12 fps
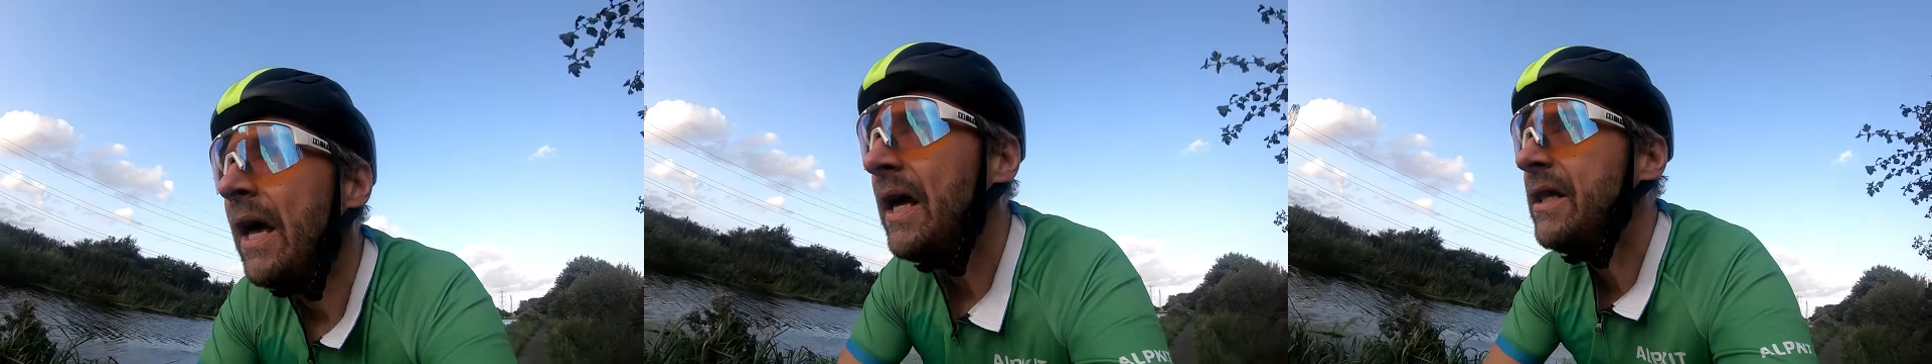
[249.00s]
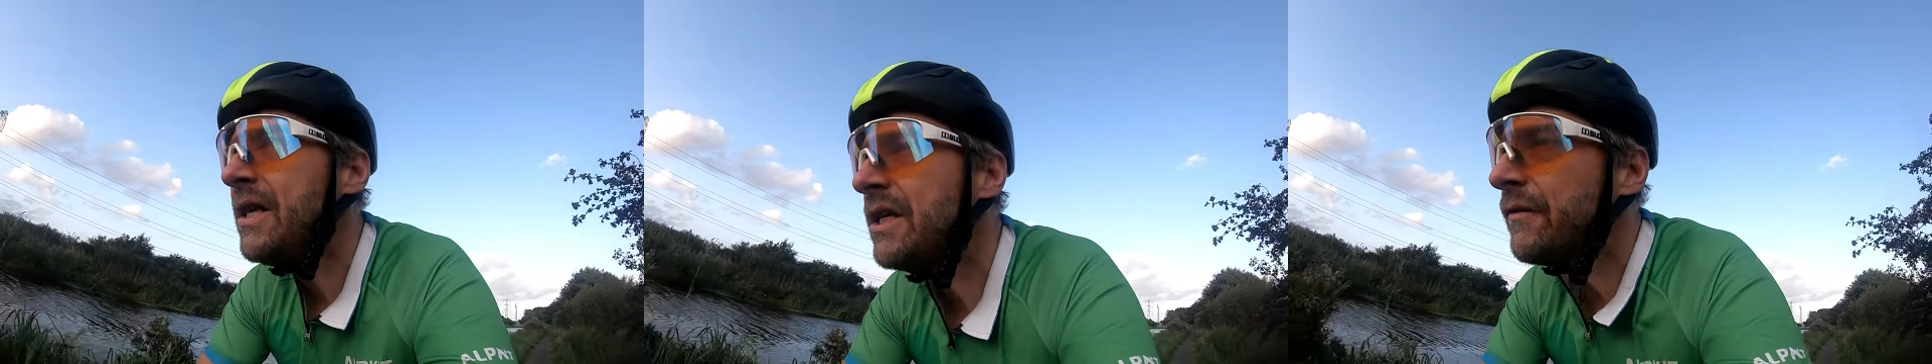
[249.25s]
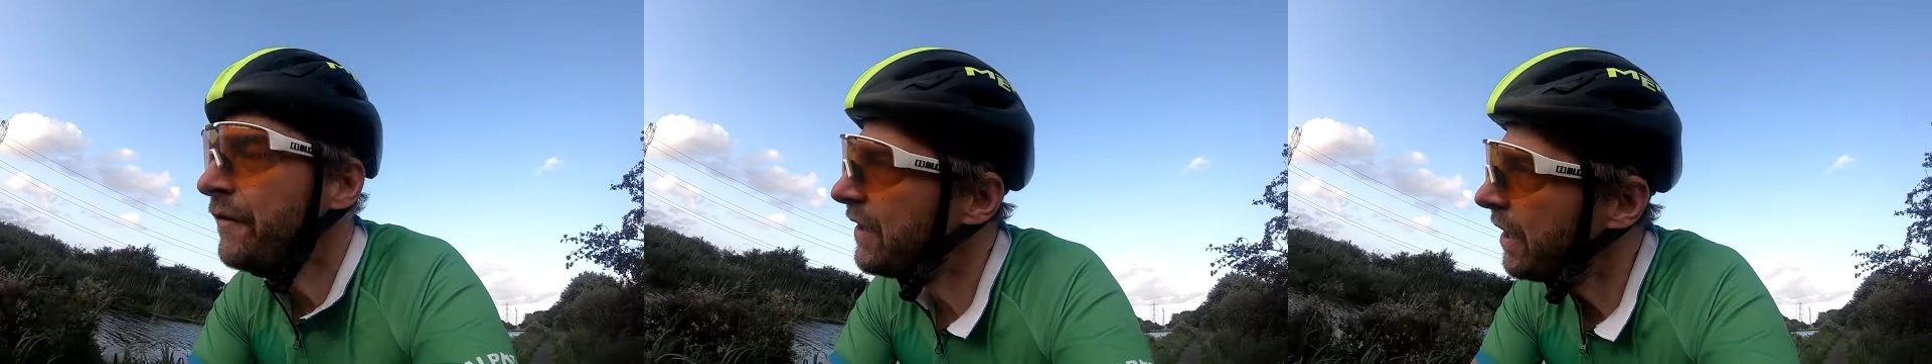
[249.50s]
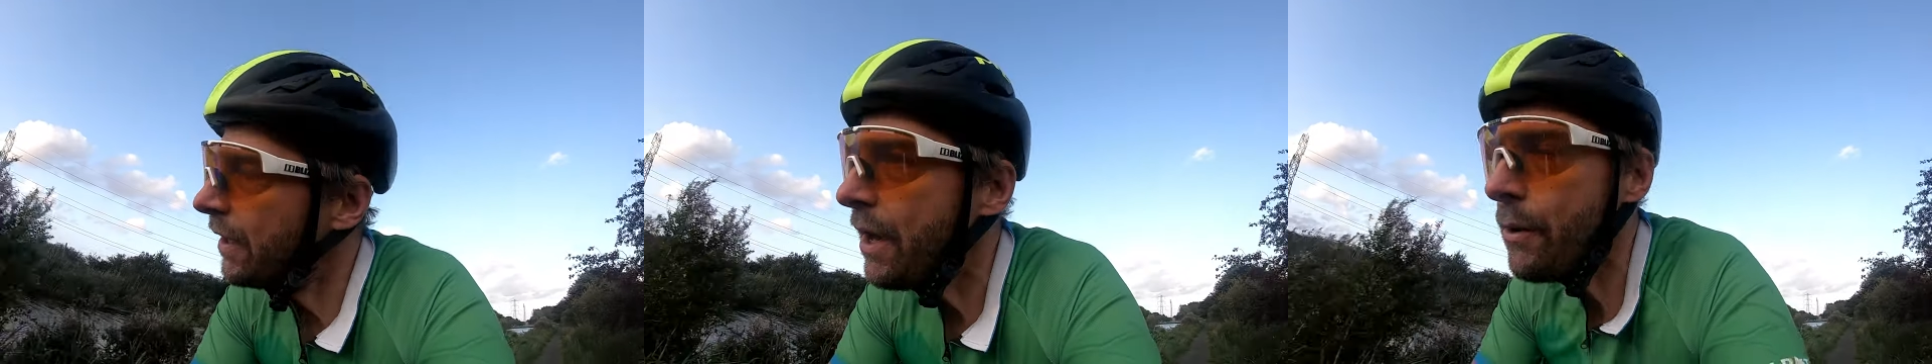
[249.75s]
In this
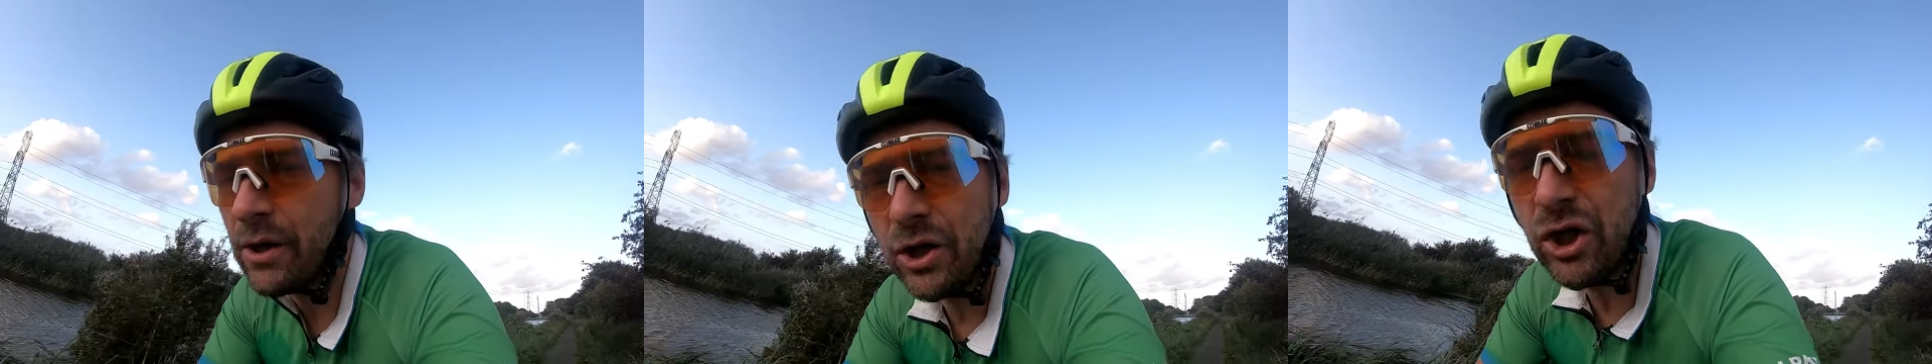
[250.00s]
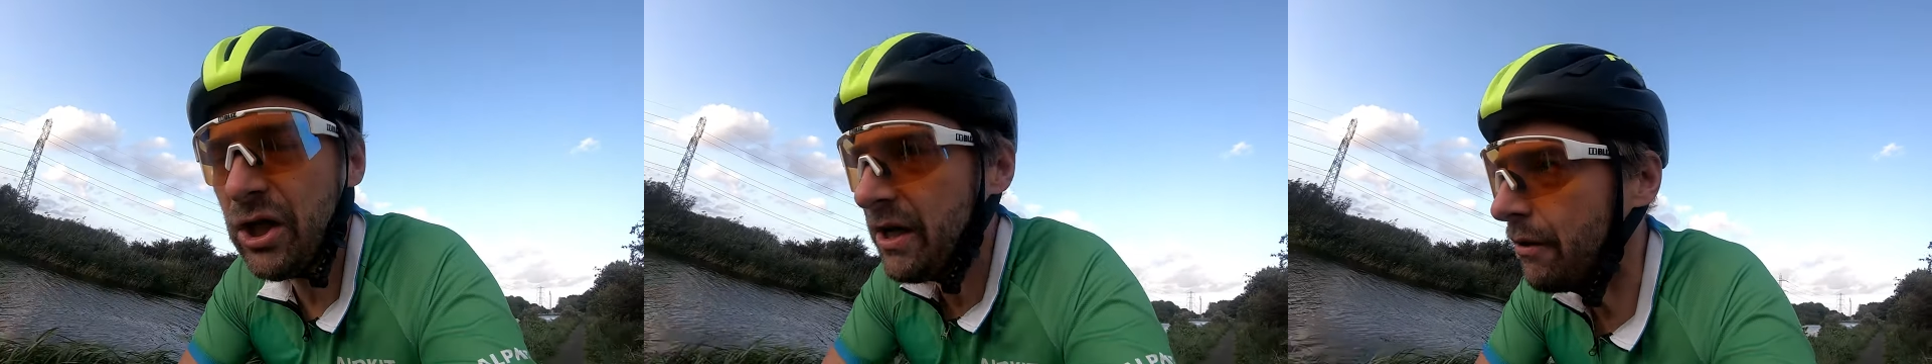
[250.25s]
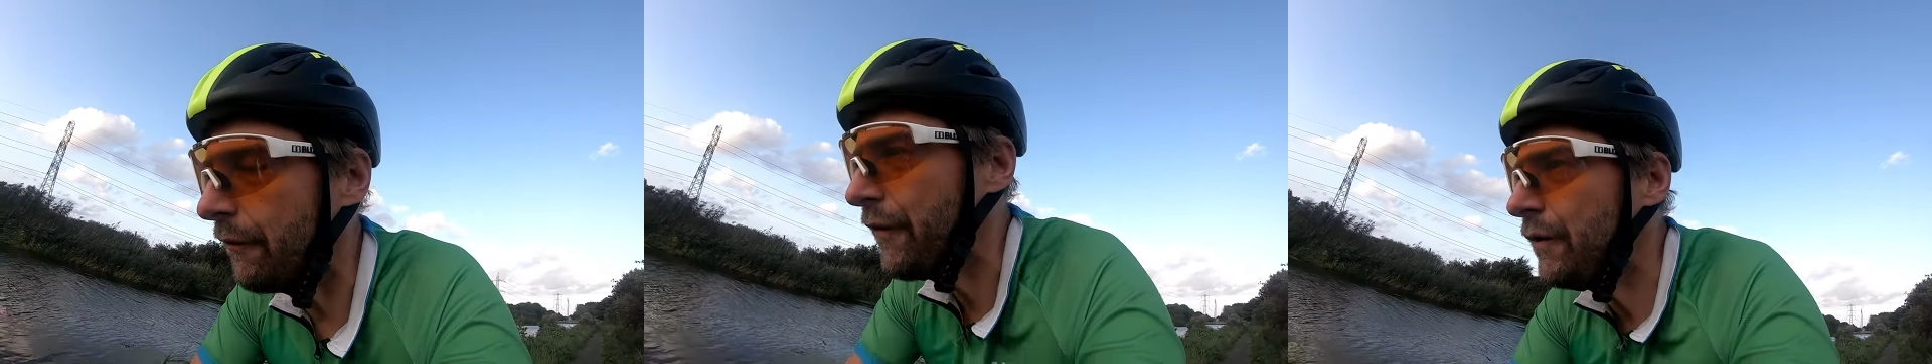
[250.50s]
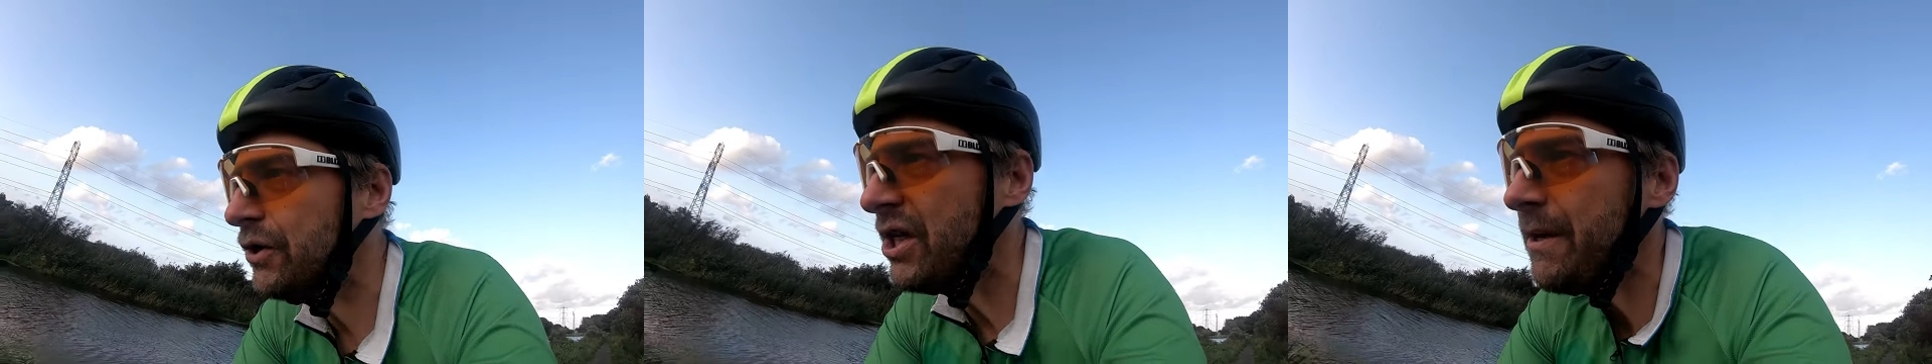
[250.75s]
video though, I'm going to share a
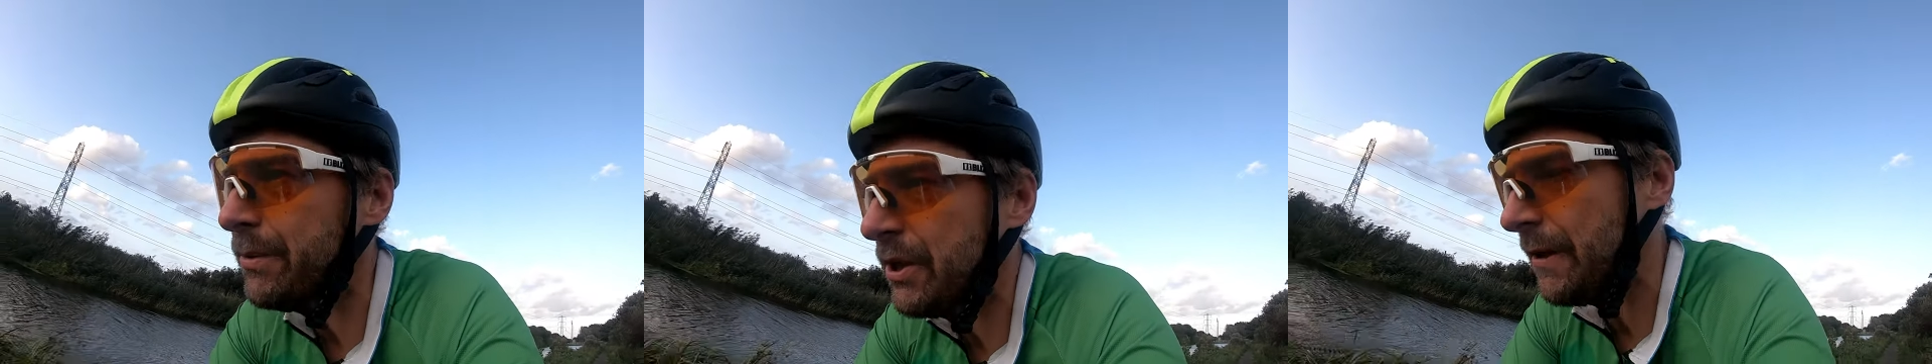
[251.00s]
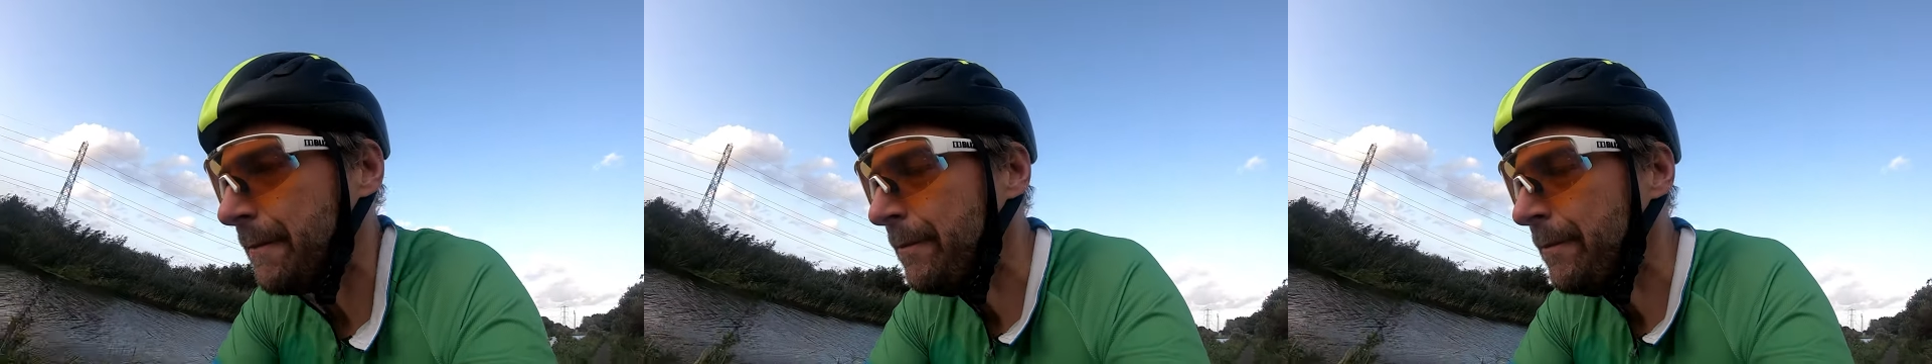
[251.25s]
few tips